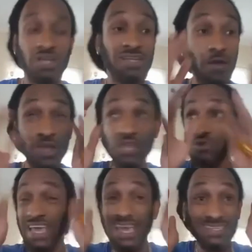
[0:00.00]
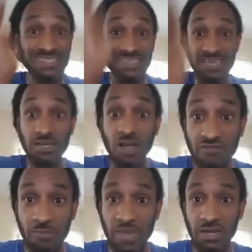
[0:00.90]
That way you can't see the
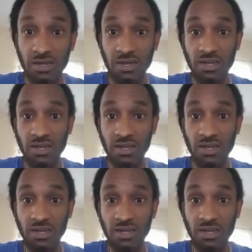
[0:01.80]
government,